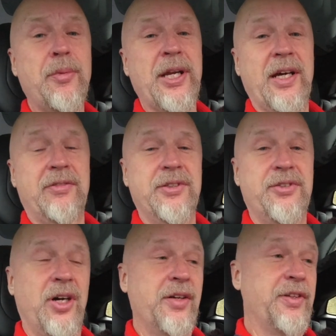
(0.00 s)
we went out for a
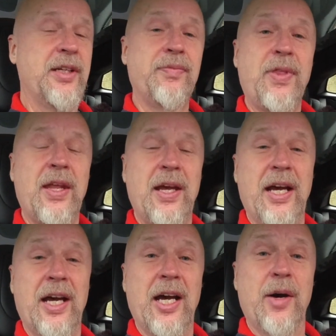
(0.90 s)
drive in it,
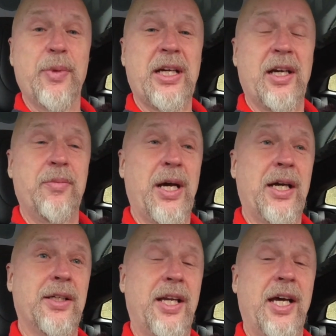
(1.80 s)
and we came
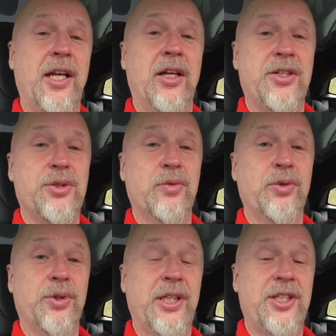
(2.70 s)
back, and Anne and I sort of
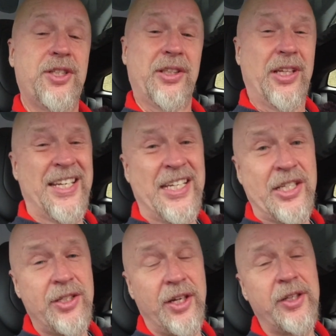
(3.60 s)
looked at
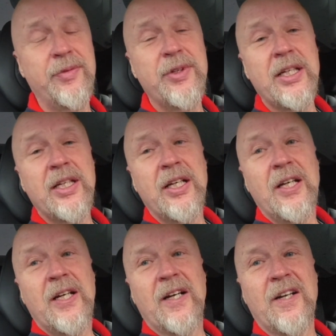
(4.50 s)
each other
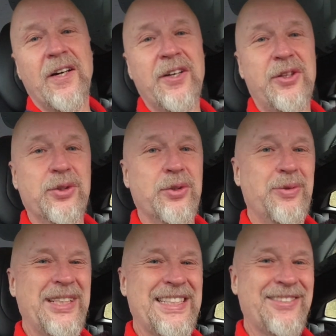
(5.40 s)
and kind of thought,
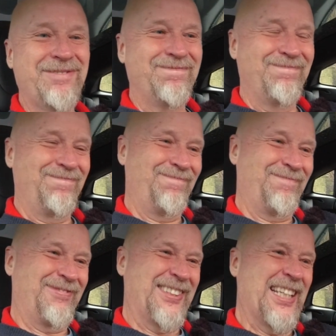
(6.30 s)
well,
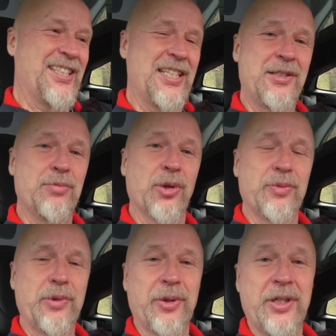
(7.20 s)
yes, it's more
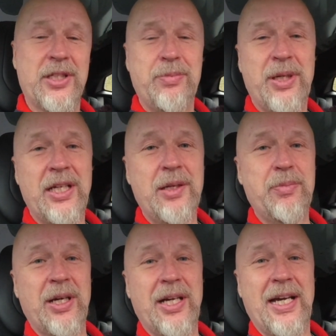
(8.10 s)
than we wanted to pay,
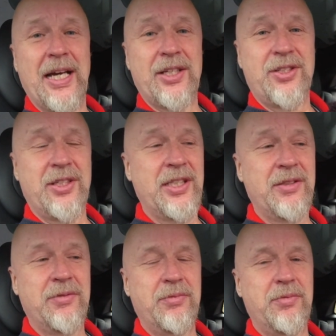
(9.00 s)
but
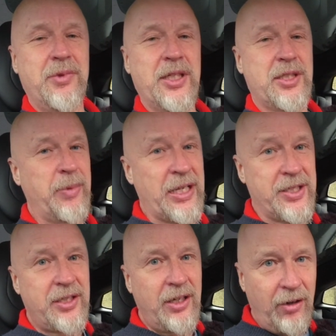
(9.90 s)
actually it's a
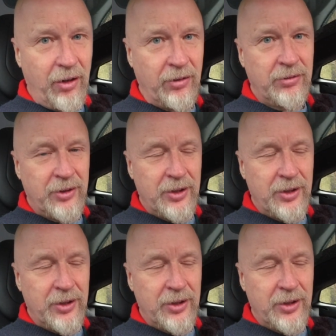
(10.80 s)
better car